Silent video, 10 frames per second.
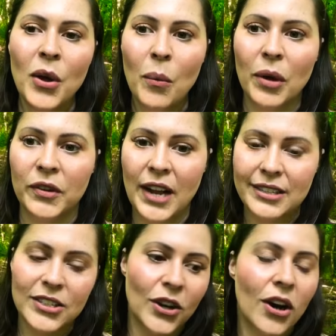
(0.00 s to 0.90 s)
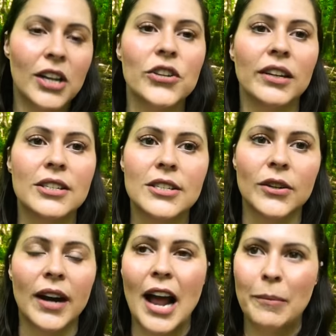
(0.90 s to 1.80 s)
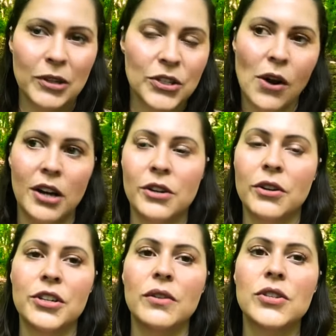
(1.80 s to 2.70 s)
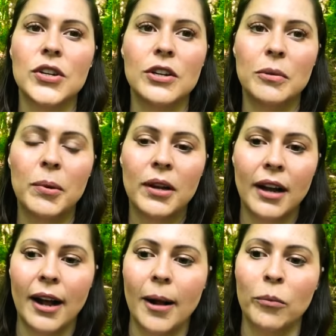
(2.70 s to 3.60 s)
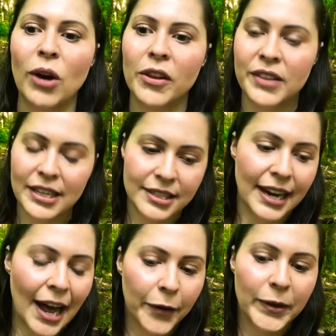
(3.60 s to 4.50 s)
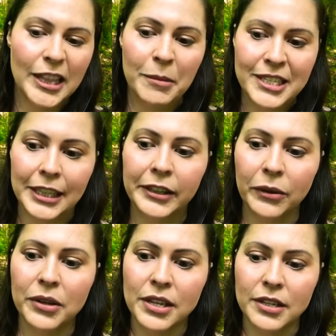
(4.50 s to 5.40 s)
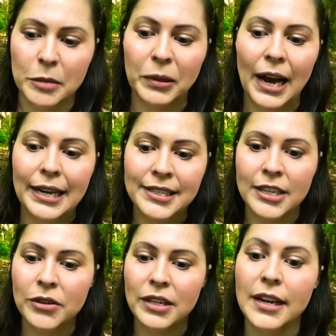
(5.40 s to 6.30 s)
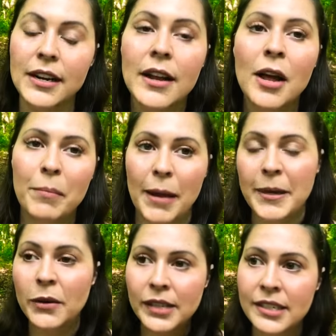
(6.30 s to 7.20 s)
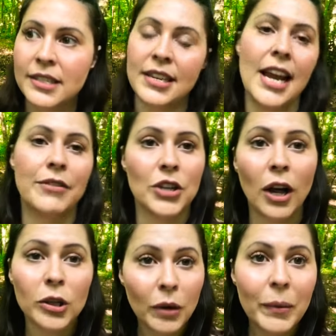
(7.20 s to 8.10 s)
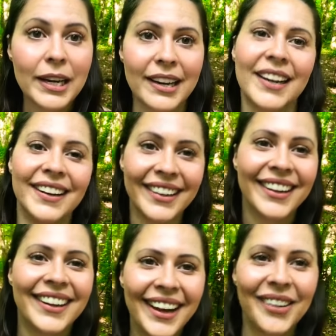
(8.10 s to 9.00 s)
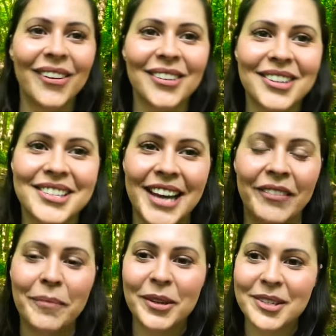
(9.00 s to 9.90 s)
whether that's starting your Instagram or starting your YouTube, whether that's gathering the materials and the supplies that you need. Maybe you need to save $1 a week in order to save up